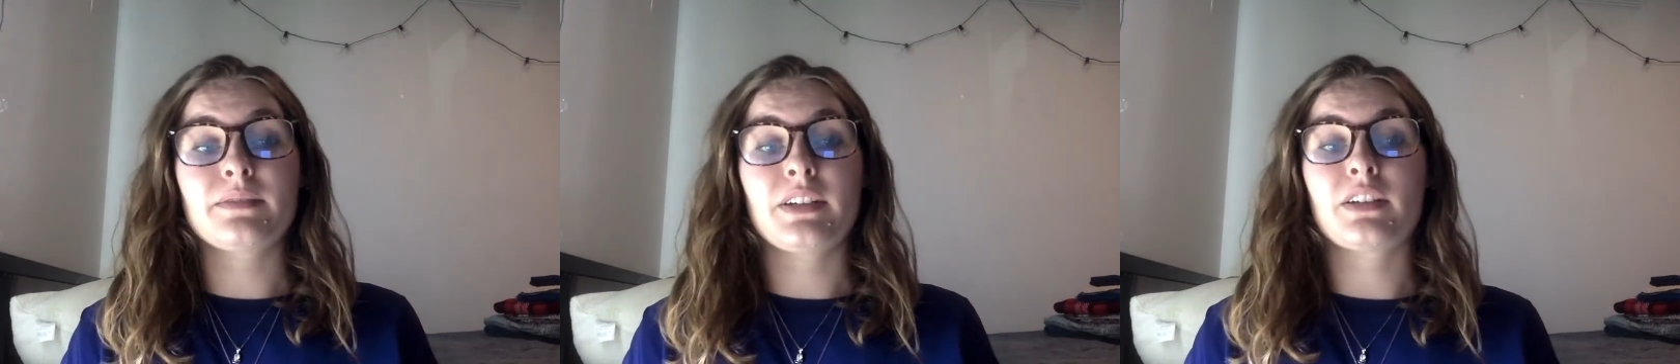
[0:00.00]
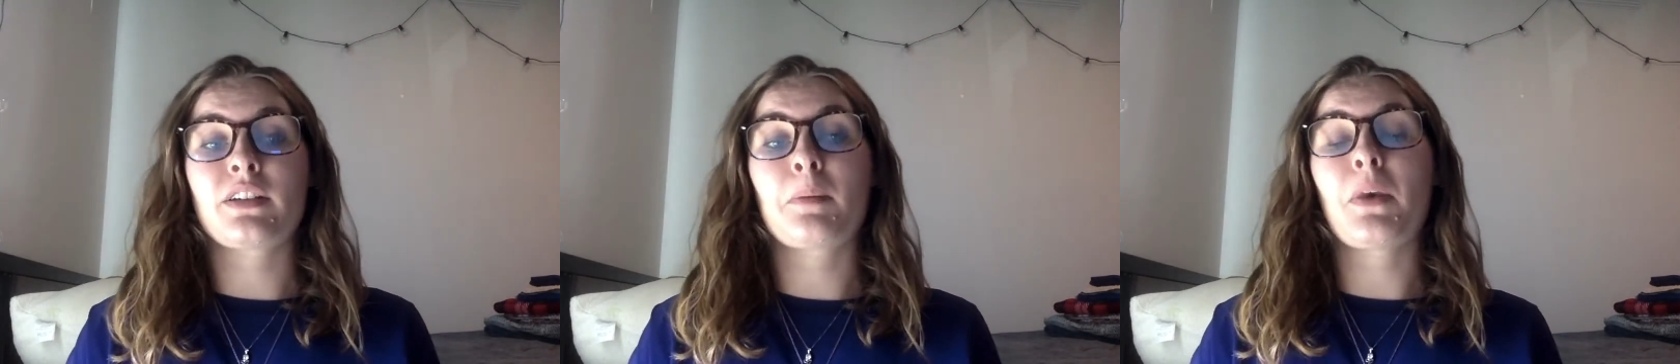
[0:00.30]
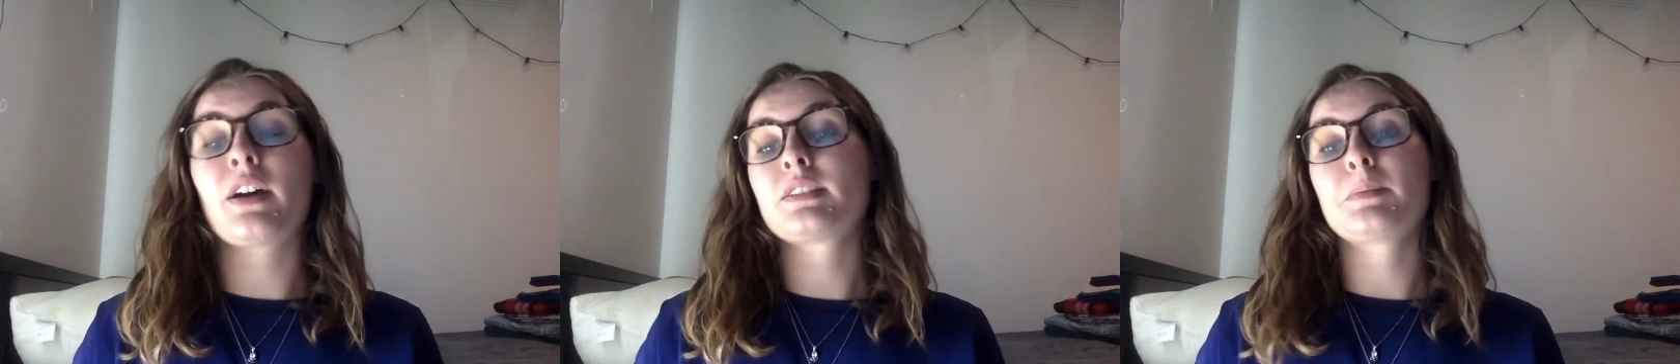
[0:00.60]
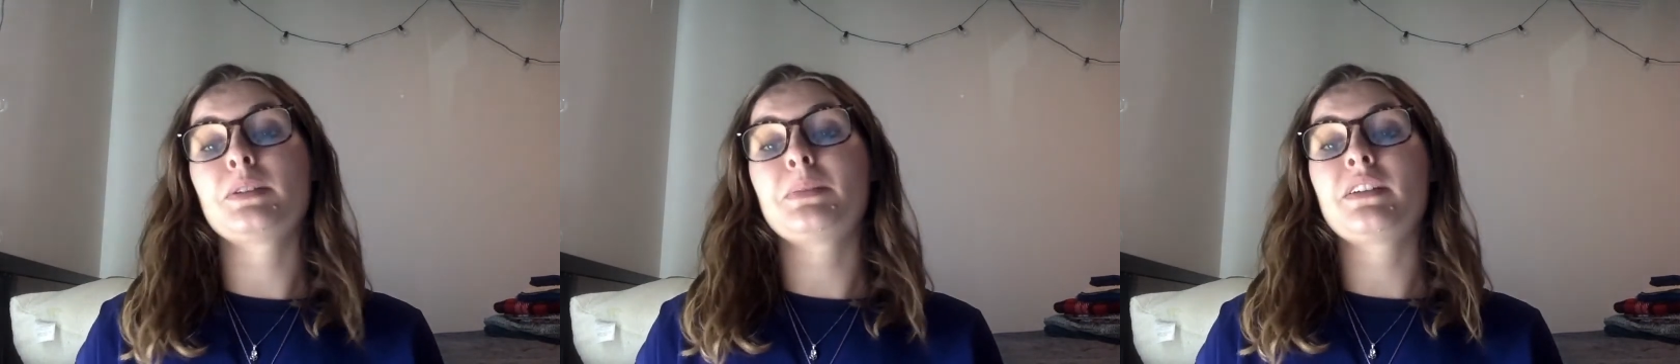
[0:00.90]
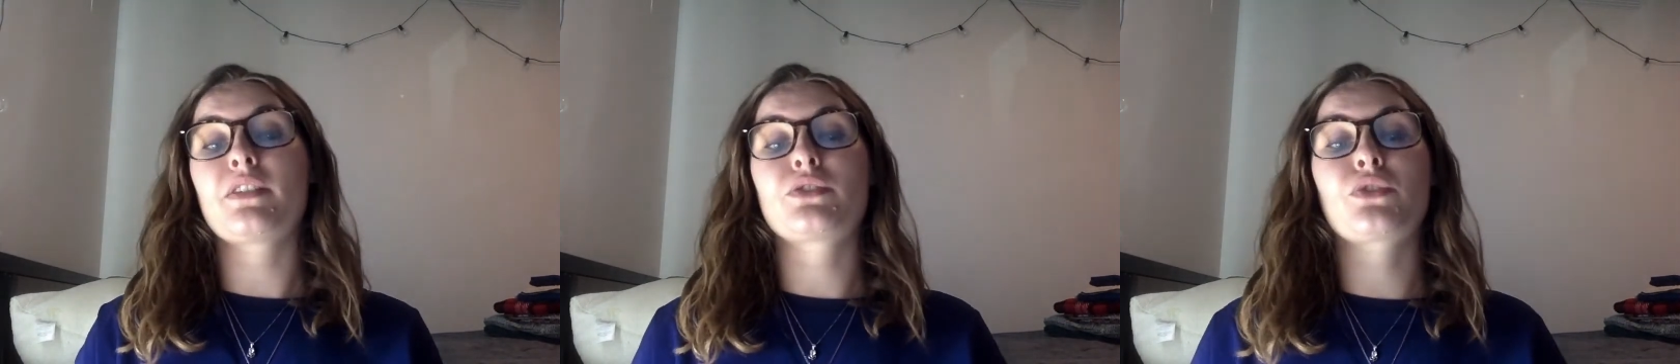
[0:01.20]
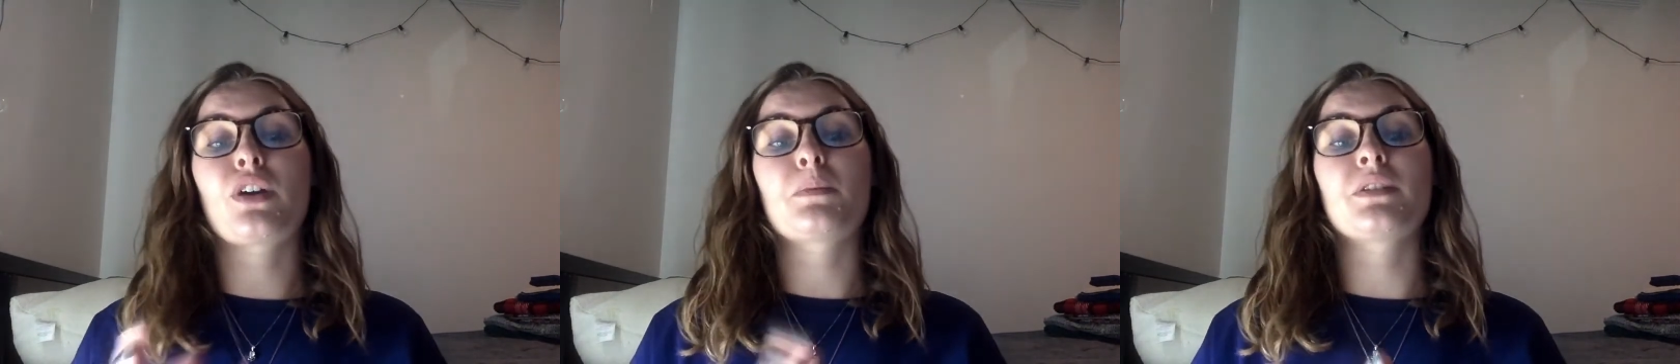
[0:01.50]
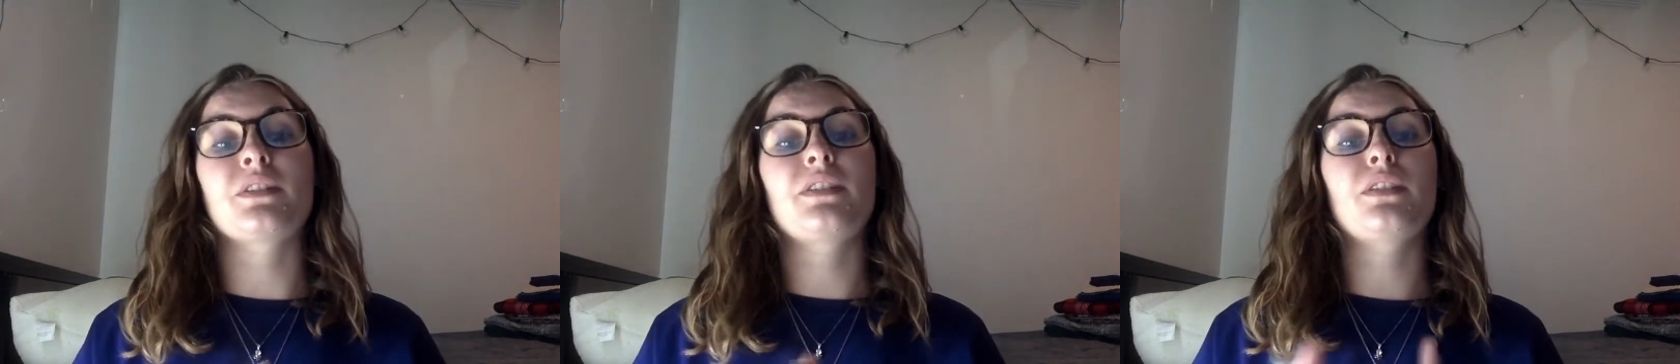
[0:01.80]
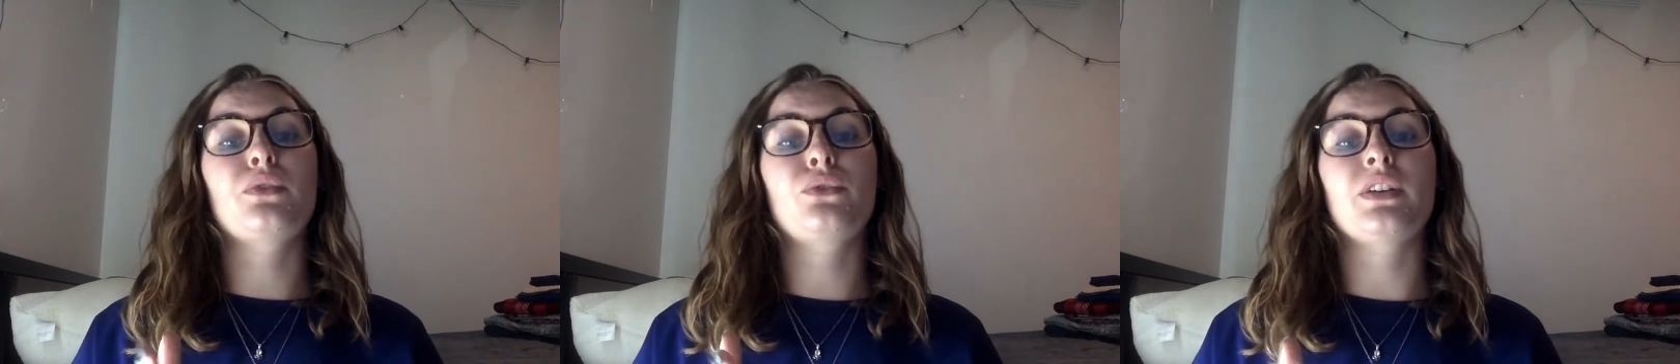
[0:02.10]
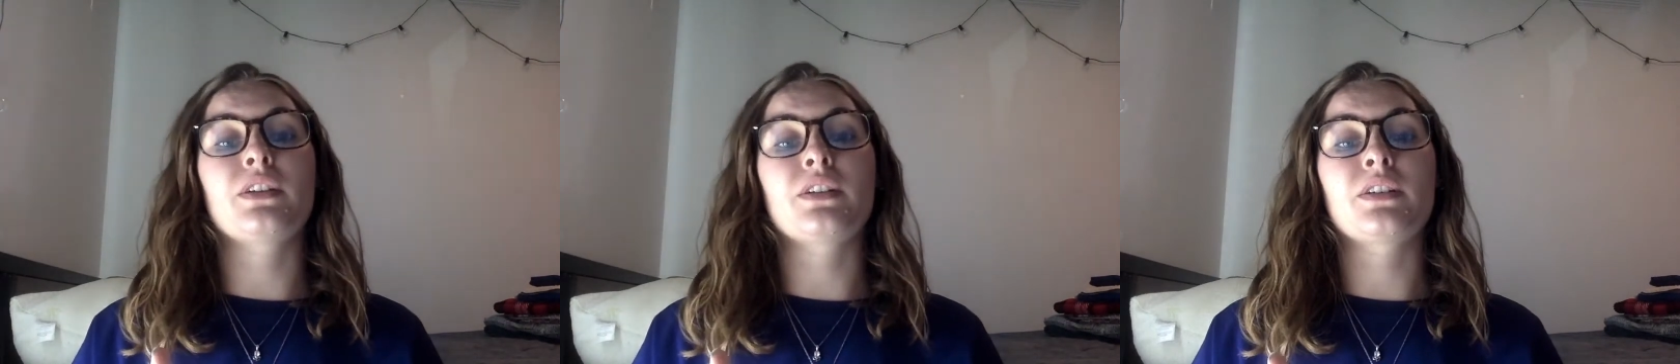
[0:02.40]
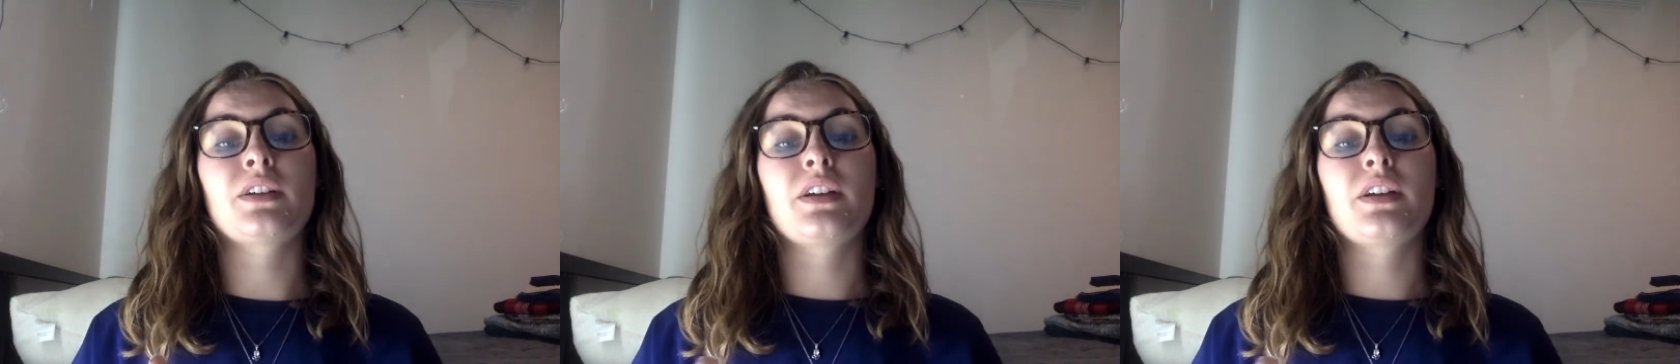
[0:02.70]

It could not possibly be the trauma, the fear,